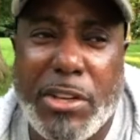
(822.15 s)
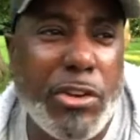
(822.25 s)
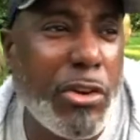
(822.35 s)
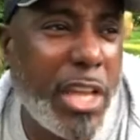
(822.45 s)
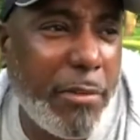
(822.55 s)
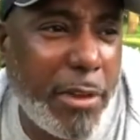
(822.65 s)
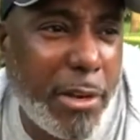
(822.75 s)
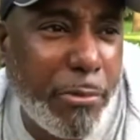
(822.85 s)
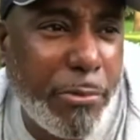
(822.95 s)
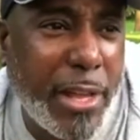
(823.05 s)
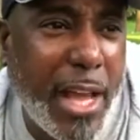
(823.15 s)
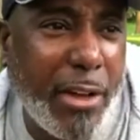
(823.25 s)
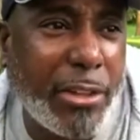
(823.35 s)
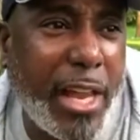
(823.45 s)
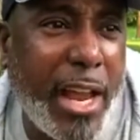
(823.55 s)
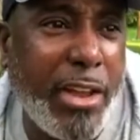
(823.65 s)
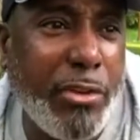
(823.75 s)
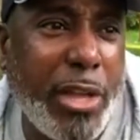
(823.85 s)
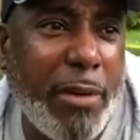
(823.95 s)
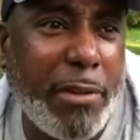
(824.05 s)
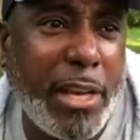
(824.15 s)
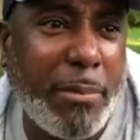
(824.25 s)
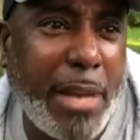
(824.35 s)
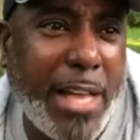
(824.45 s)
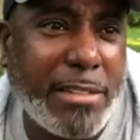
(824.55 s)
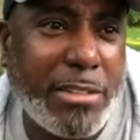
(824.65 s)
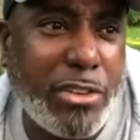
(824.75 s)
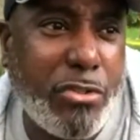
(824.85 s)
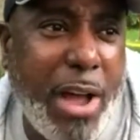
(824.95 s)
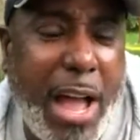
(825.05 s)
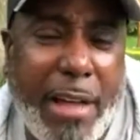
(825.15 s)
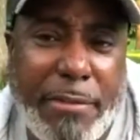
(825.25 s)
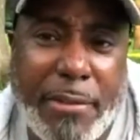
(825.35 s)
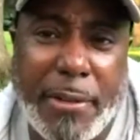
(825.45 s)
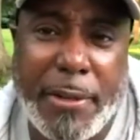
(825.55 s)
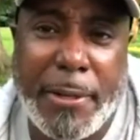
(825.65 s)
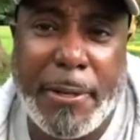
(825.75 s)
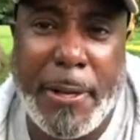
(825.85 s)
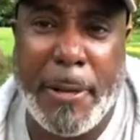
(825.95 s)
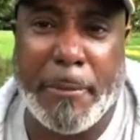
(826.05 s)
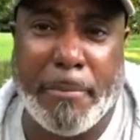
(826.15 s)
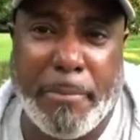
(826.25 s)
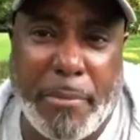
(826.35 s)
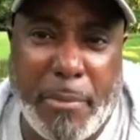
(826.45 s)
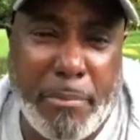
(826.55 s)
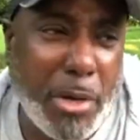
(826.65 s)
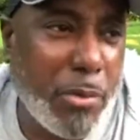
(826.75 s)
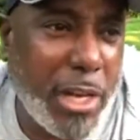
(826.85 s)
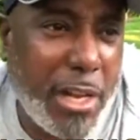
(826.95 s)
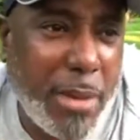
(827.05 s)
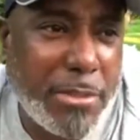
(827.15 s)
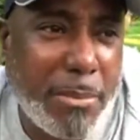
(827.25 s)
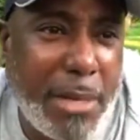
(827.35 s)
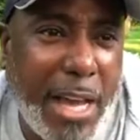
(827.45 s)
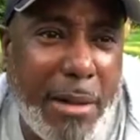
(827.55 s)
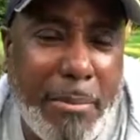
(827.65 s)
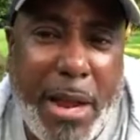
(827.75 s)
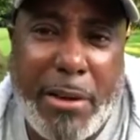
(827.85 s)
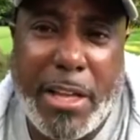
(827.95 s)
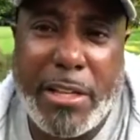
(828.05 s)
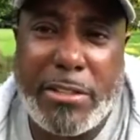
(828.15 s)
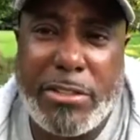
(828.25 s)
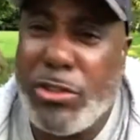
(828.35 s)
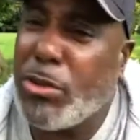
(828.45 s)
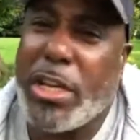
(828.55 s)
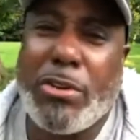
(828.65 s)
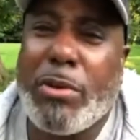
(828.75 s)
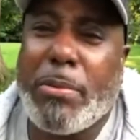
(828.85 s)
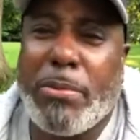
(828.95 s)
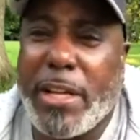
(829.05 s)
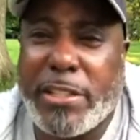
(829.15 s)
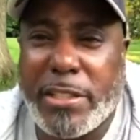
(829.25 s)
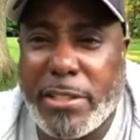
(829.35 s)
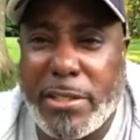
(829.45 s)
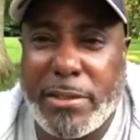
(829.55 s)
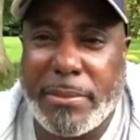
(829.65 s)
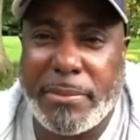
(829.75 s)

You're giving them free health care, you're giving them license to drive, but when it comes to black Americans, you don't get no reparations.